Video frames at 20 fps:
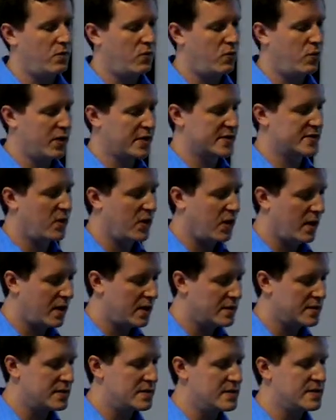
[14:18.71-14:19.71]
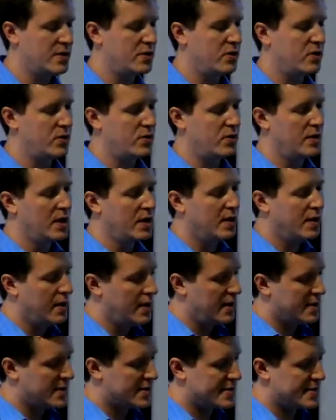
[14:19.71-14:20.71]
works so hard to
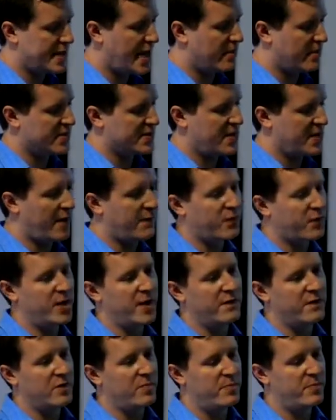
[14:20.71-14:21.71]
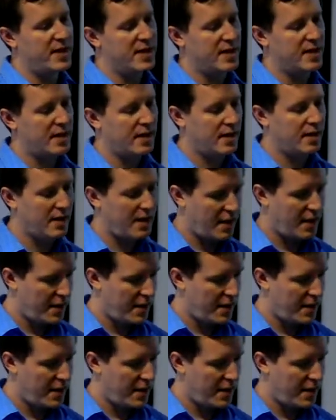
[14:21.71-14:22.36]
stop software from being